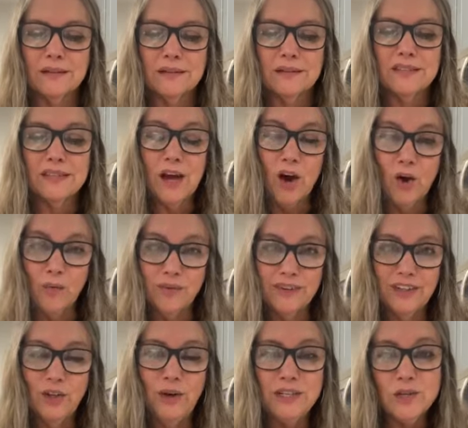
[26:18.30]
so
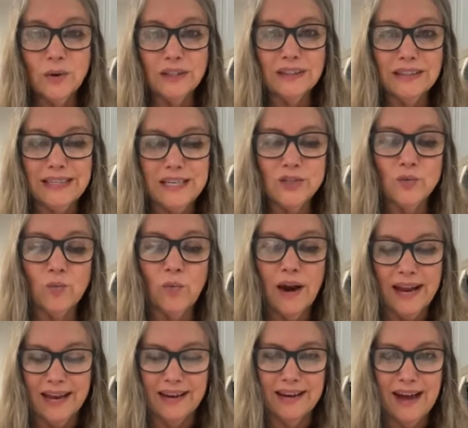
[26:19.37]
you need to at least
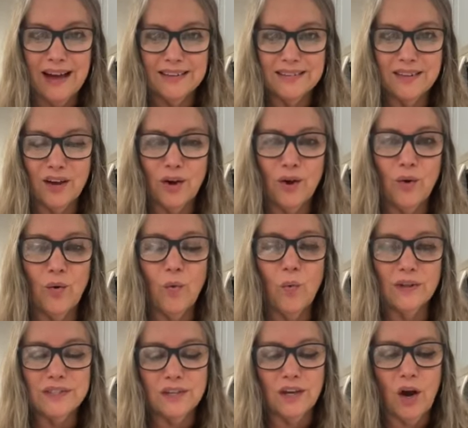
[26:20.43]
recognize, though,
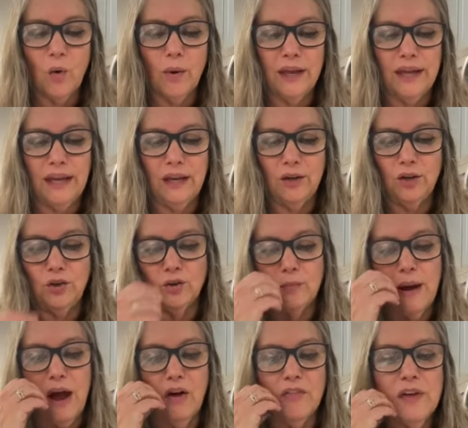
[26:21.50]
what's going in your
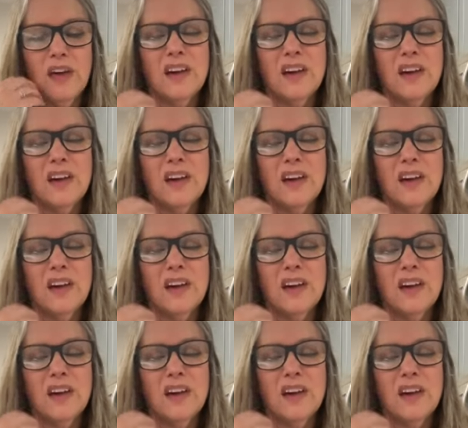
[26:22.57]
mouth.